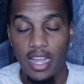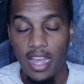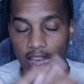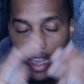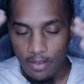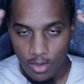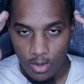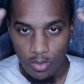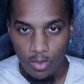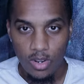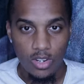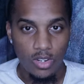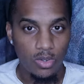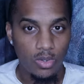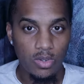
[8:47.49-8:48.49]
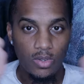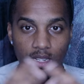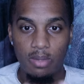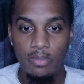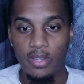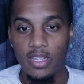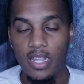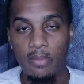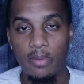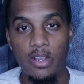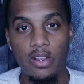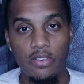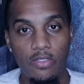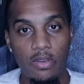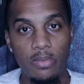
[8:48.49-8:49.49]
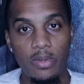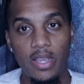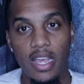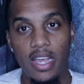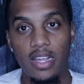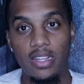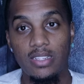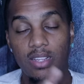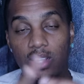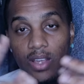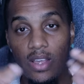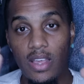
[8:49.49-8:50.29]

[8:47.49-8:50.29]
Have you want to do it, let me let me hear from you guys.